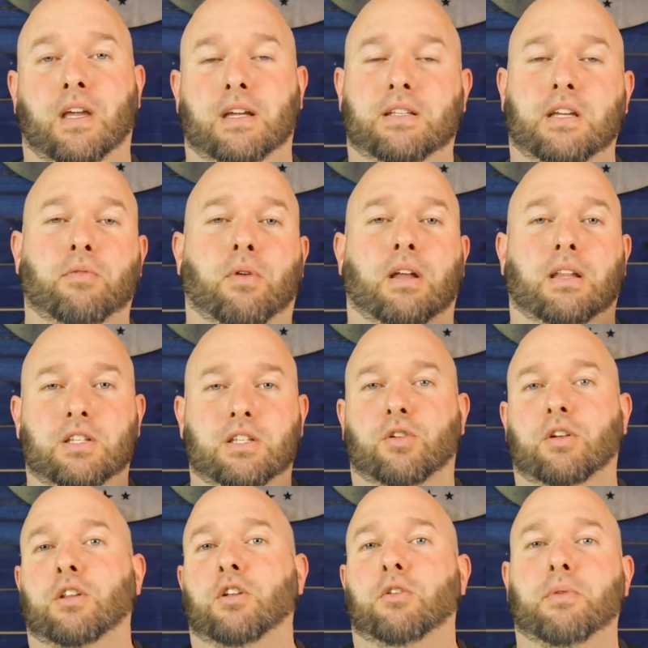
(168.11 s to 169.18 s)
I tell you what, let's
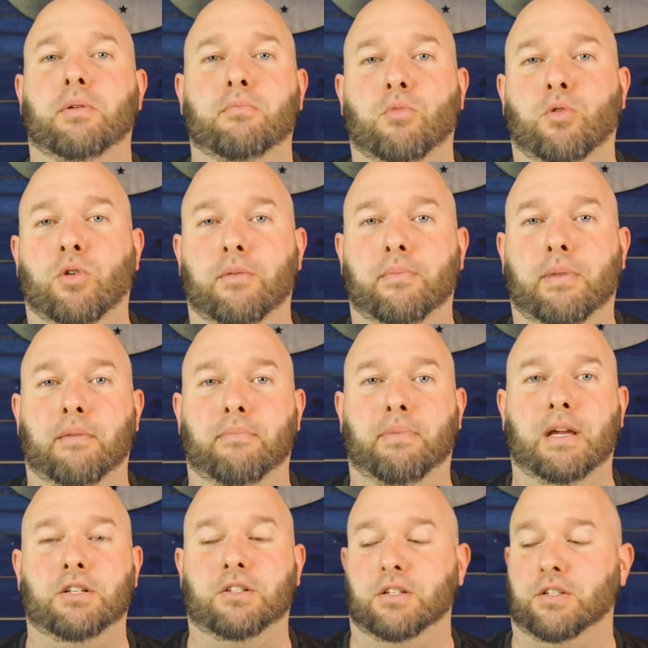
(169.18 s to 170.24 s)
learn a little bit more about
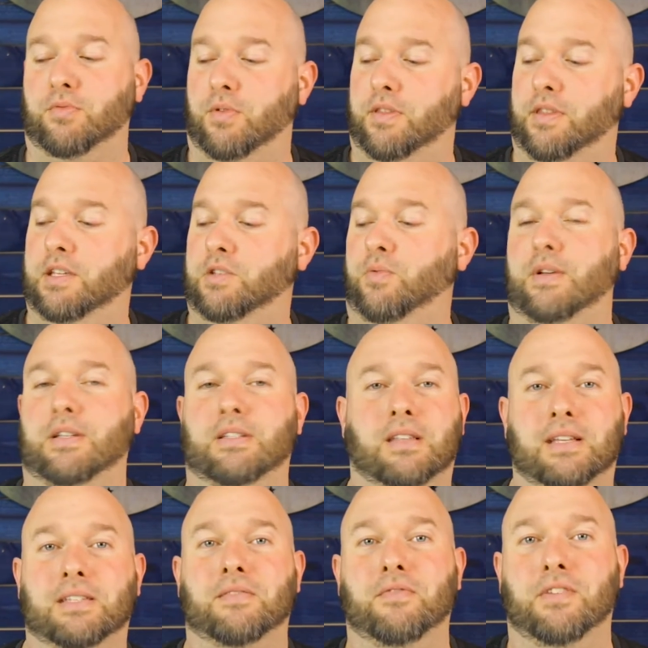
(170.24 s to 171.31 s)
patience with this week's
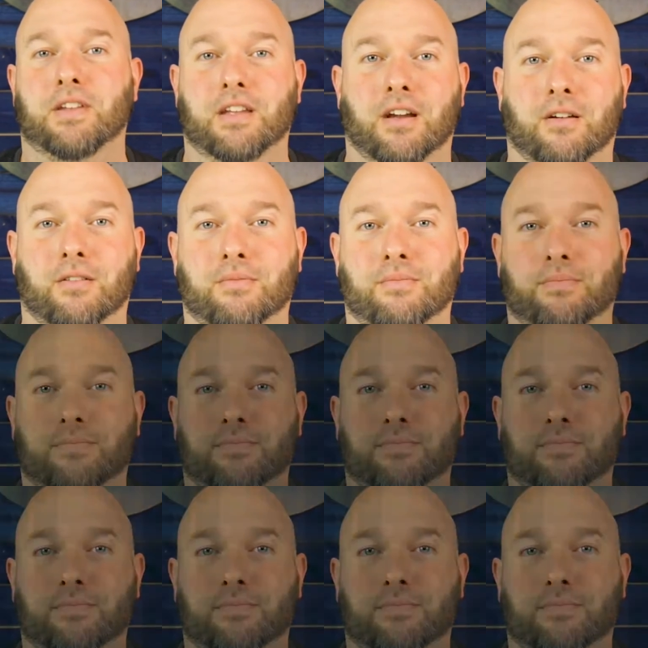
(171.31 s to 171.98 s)
lesson video.